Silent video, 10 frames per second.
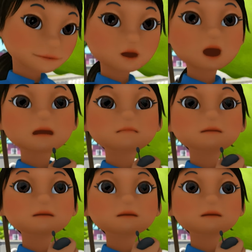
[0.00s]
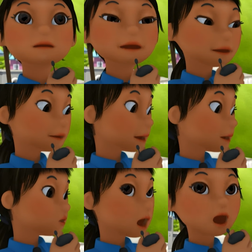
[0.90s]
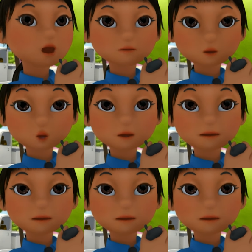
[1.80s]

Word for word: Raph, is this what you saw?